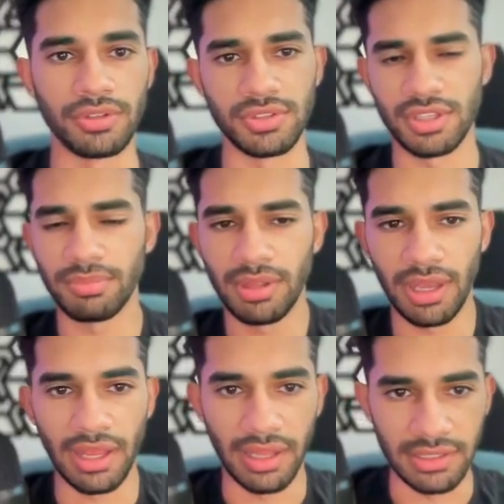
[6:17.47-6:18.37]
So something
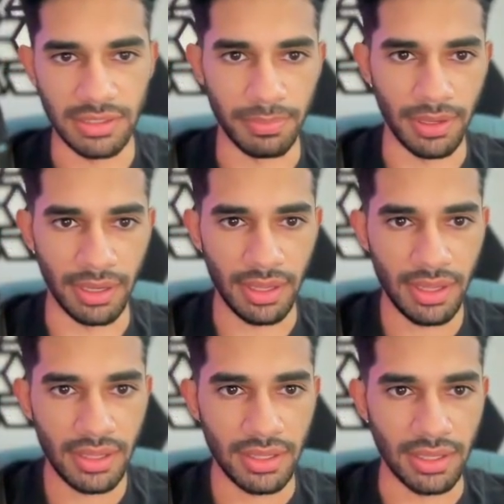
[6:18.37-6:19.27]
I like to pick
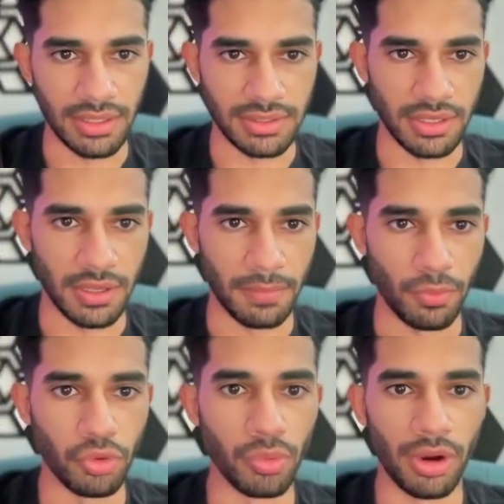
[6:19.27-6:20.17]
is
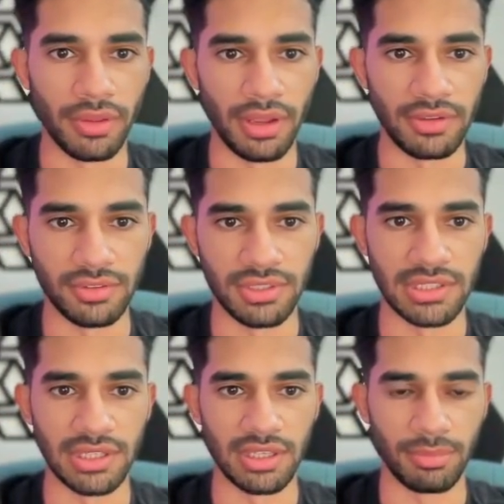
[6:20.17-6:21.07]
who are they? So
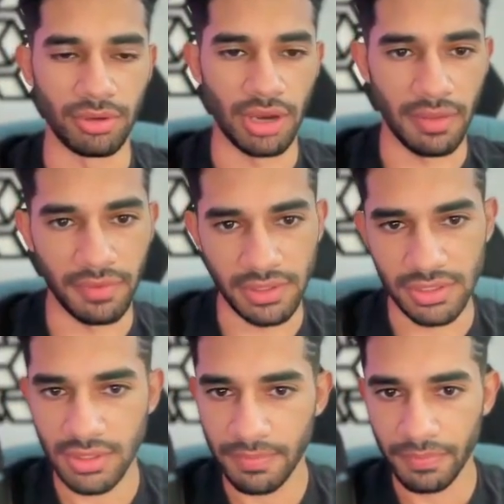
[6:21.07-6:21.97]
detailed demographics.